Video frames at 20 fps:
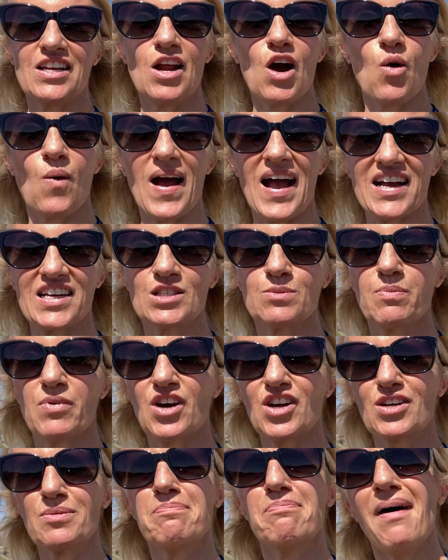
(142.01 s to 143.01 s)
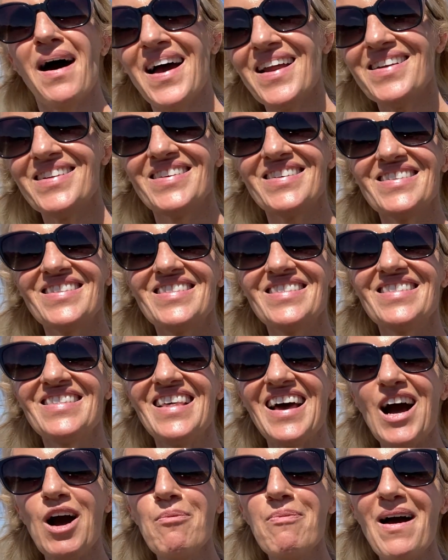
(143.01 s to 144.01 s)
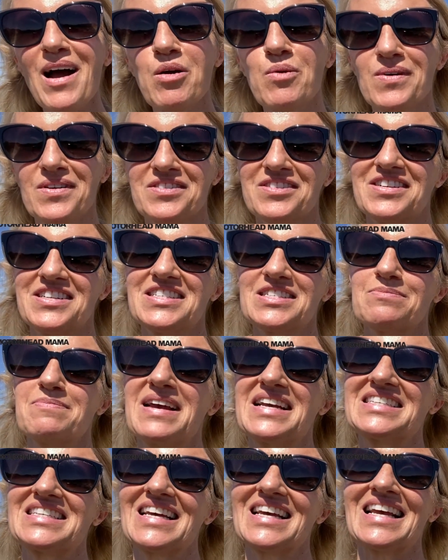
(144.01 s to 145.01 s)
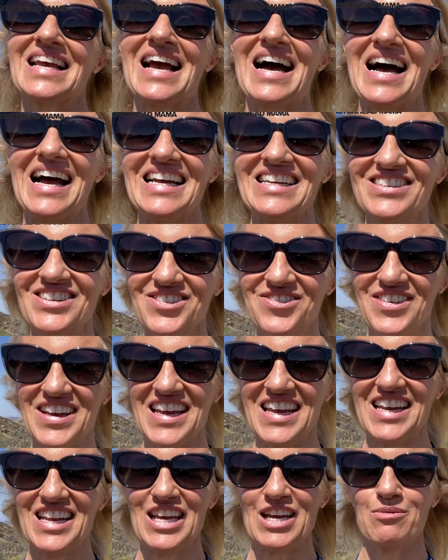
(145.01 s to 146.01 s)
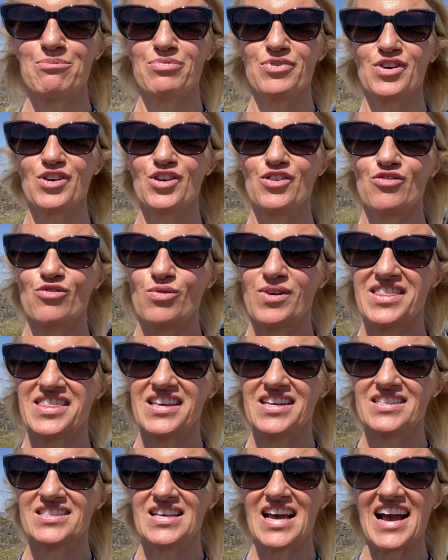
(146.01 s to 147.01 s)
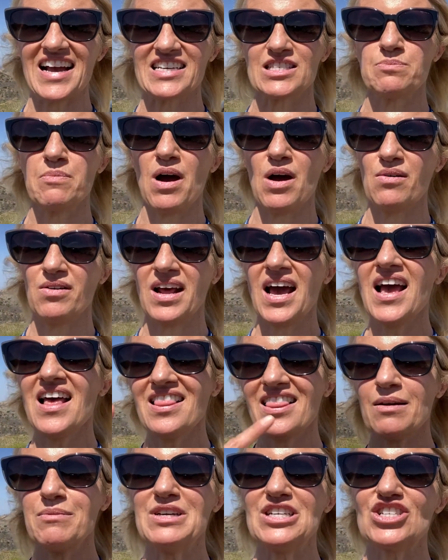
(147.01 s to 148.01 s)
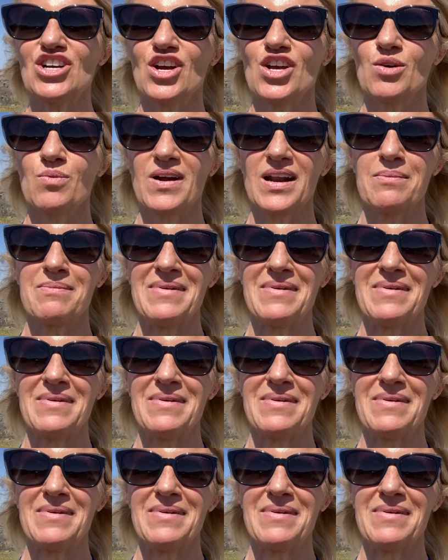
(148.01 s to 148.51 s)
no expert, but the Outback Wilderness makes it kind of idiot-proof with this X mode. Let me show you what I